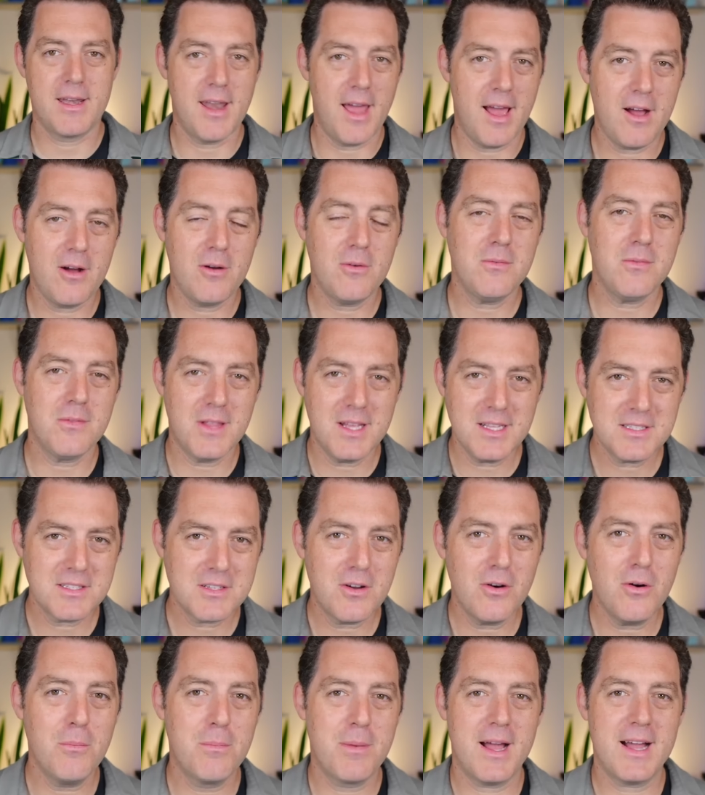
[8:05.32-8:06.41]
Now let's
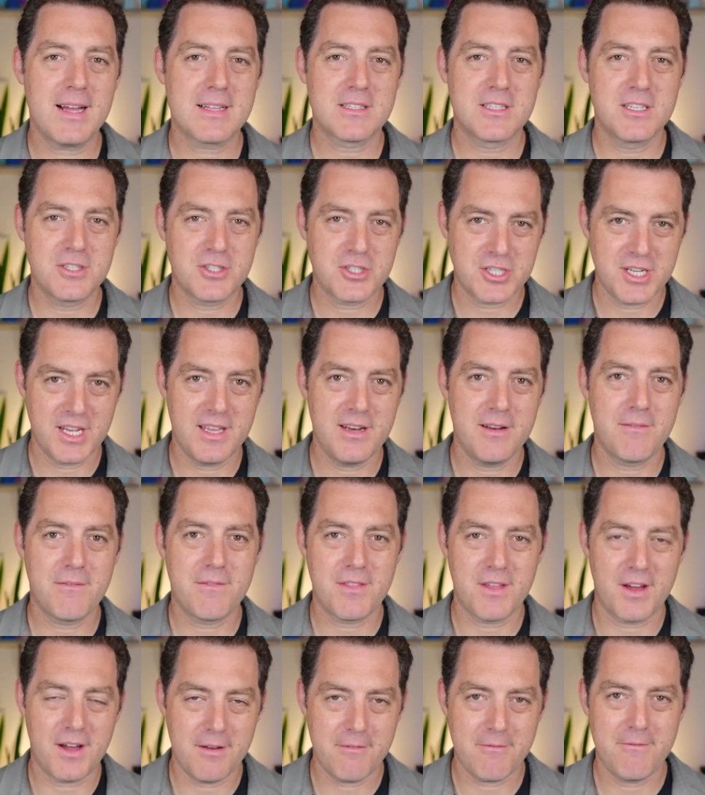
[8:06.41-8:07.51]
go back to chain of
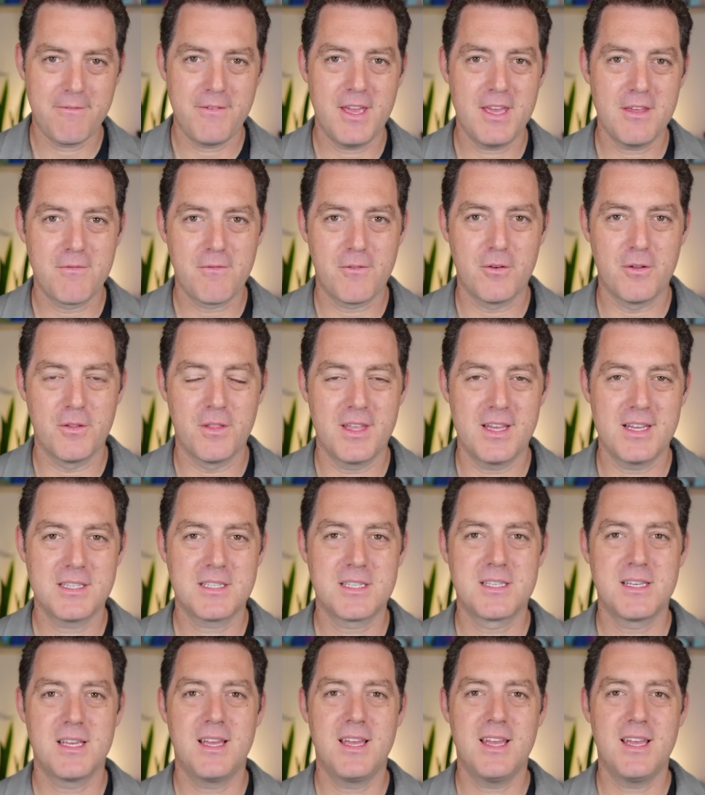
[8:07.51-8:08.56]
thought faithfulness.